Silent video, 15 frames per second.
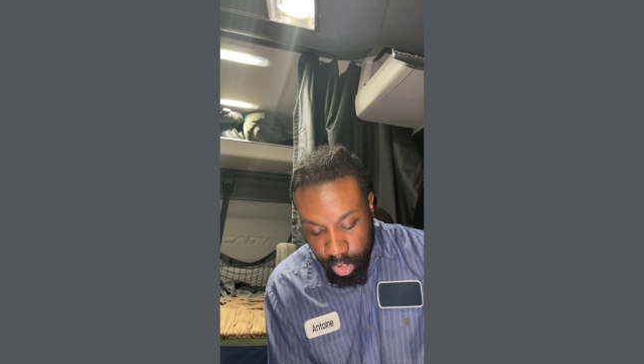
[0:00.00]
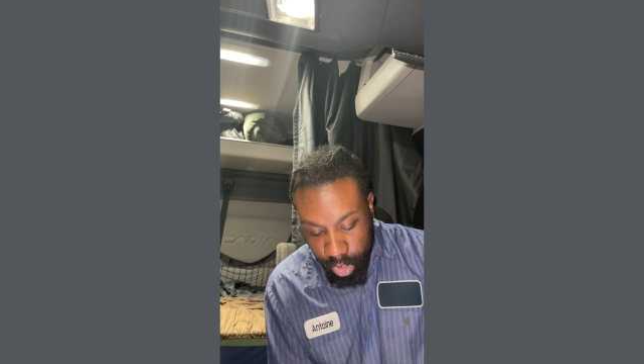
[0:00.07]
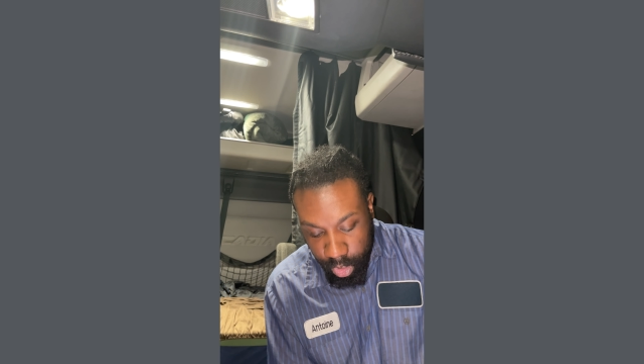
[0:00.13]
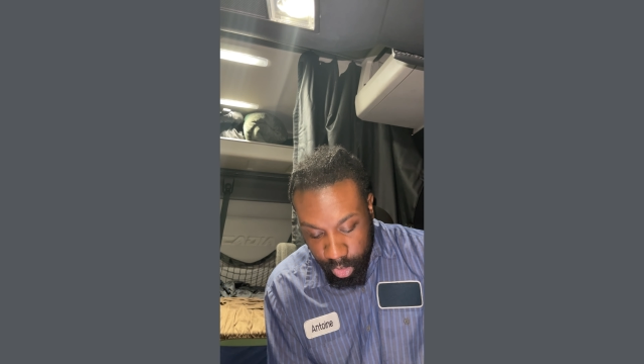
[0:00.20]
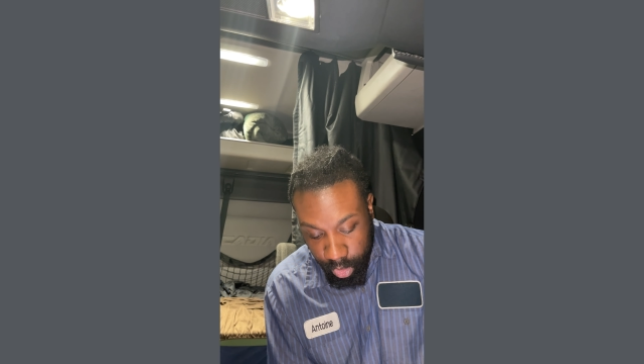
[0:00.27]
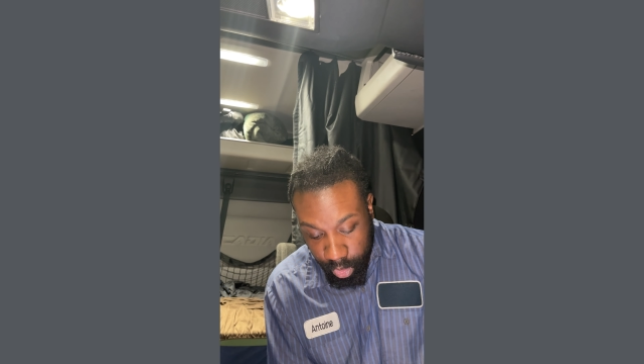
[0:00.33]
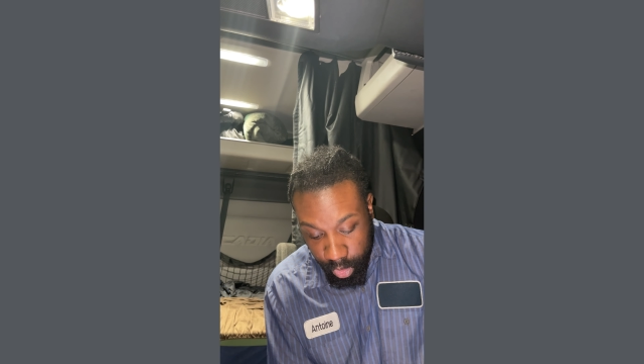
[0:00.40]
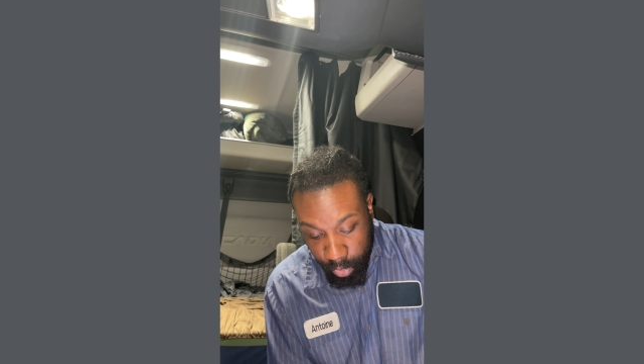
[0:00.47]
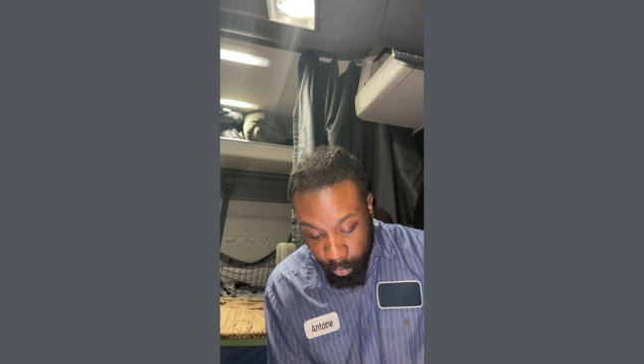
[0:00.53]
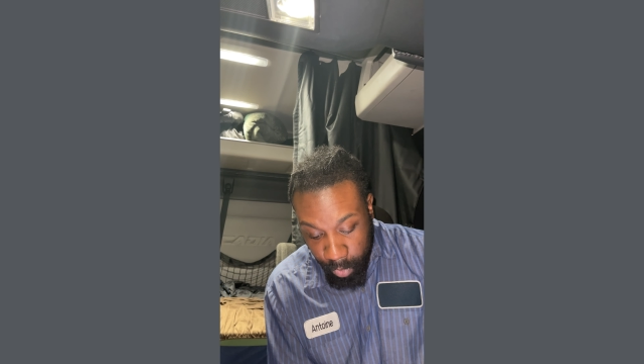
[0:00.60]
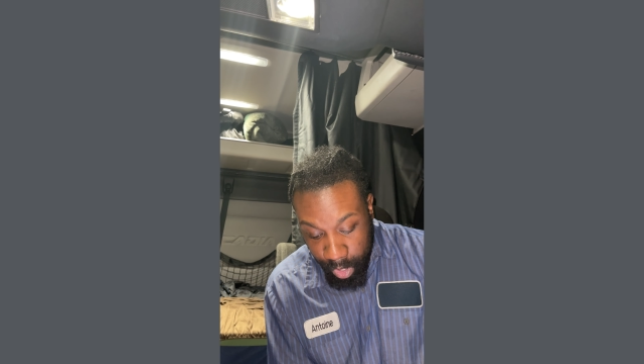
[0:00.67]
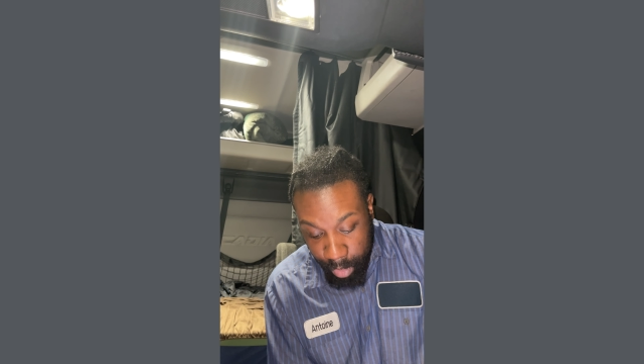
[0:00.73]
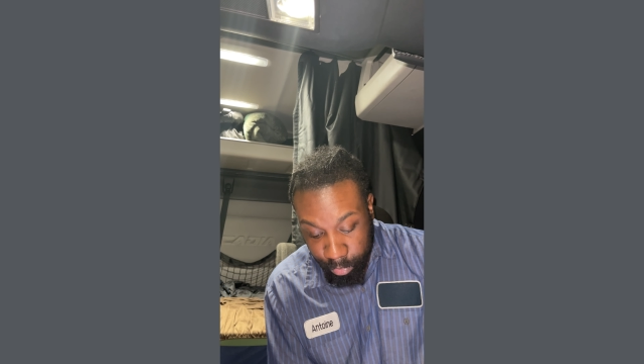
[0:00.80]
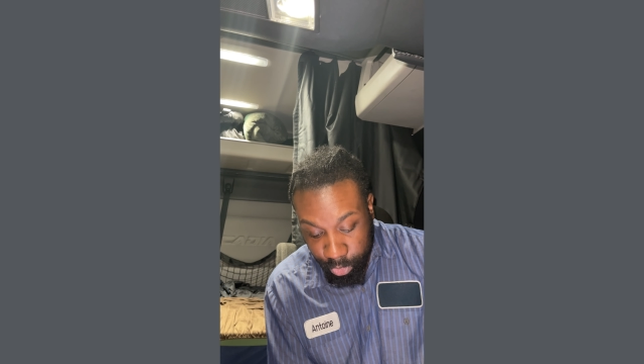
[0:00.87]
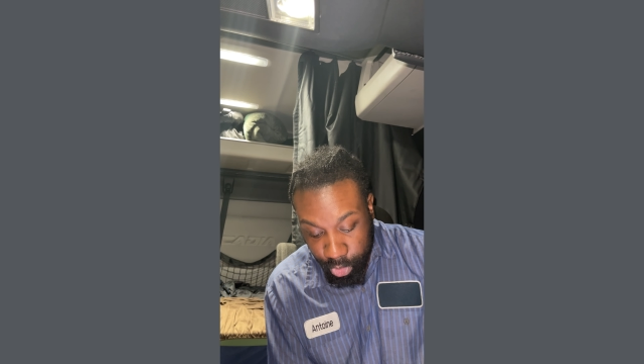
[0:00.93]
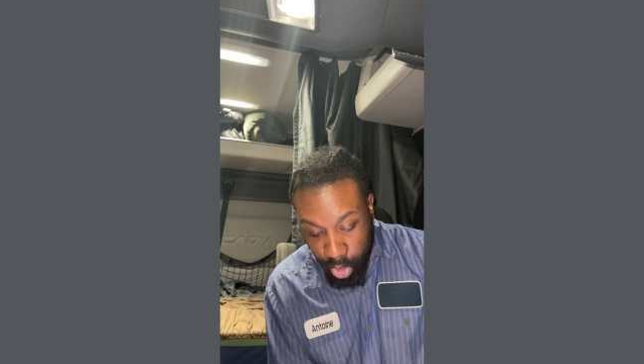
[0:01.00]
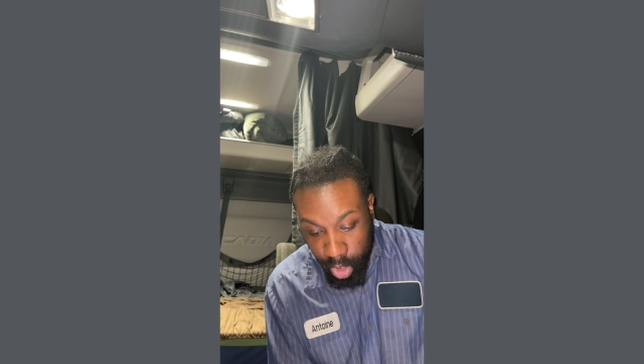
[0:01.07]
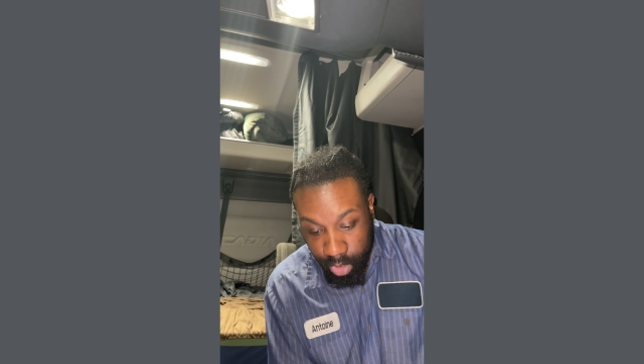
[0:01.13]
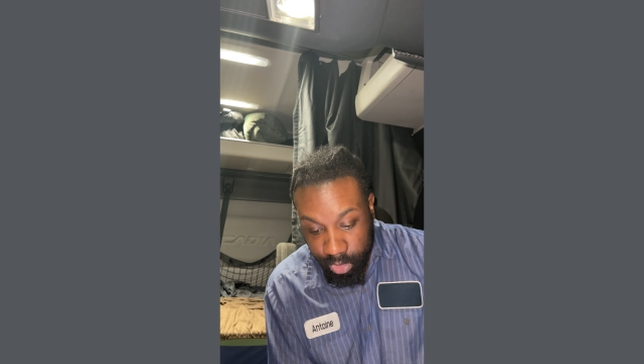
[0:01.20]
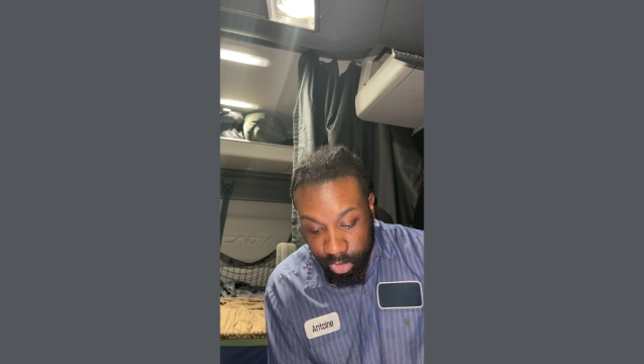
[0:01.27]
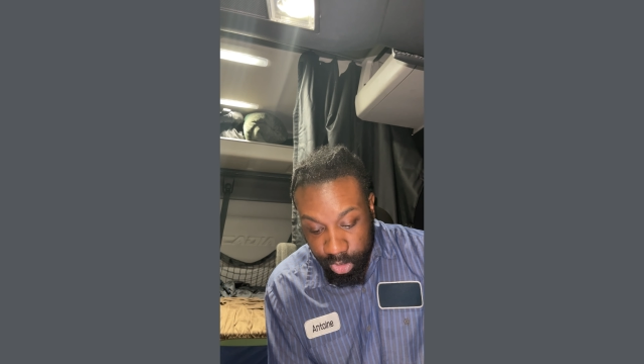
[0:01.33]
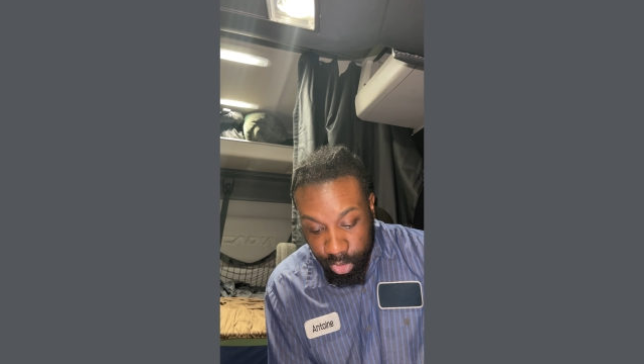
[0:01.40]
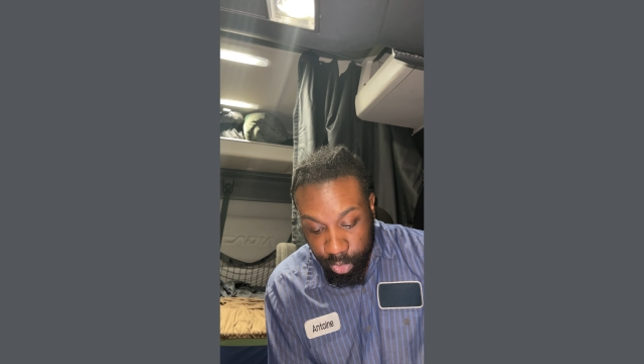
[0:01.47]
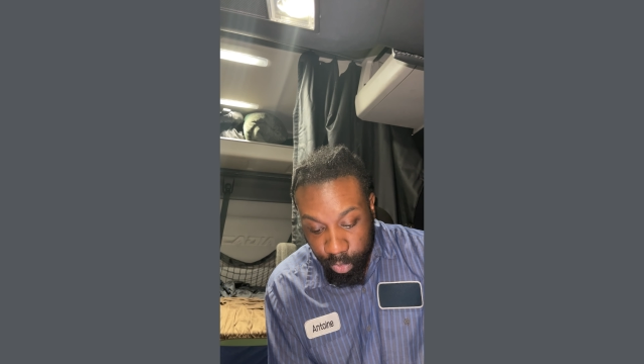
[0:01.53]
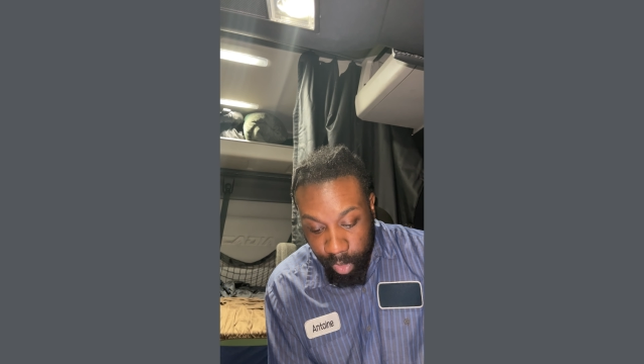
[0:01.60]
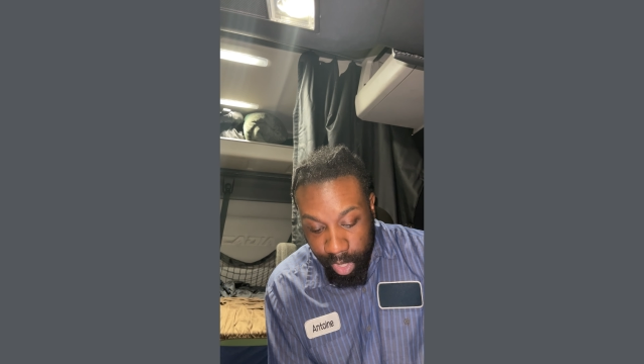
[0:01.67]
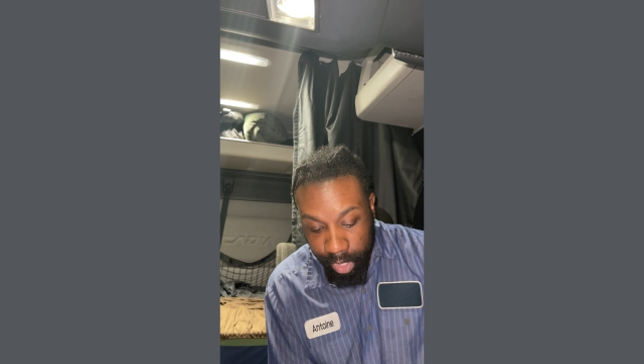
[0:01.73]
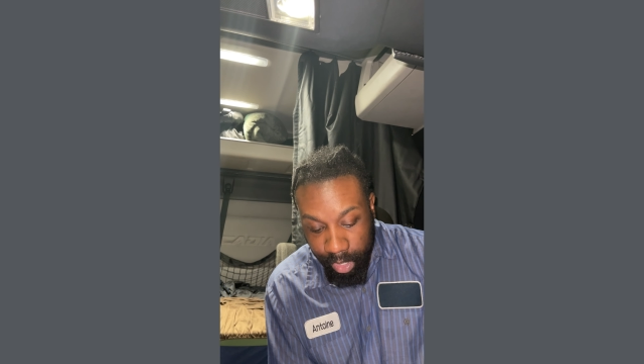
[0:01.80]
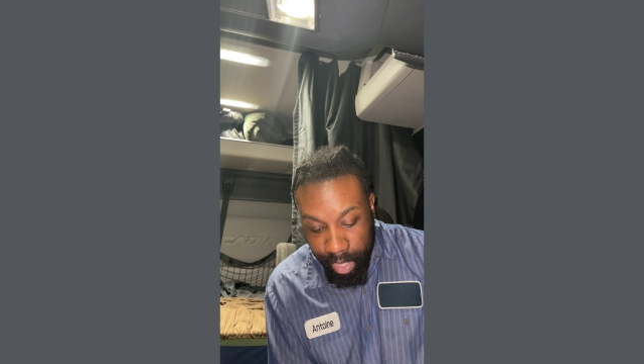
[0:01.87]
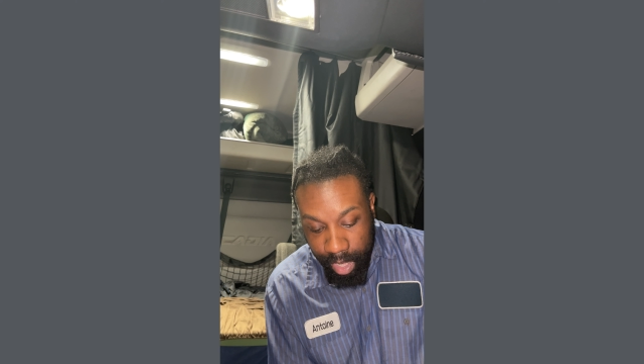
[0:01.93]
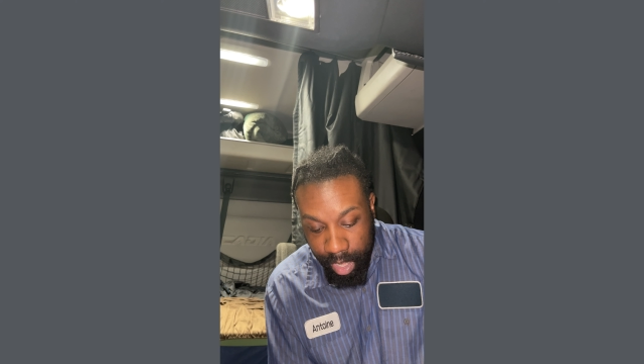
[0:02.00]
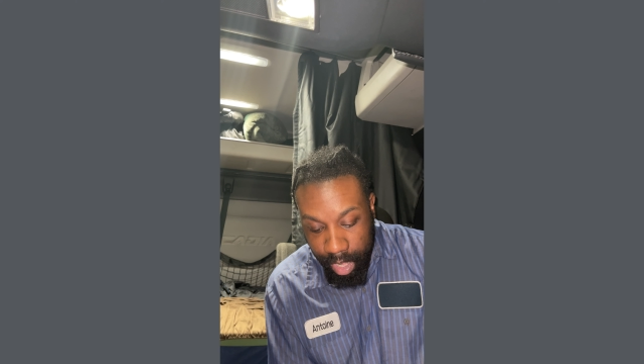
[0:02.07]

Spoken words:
While I'm talking to you right now,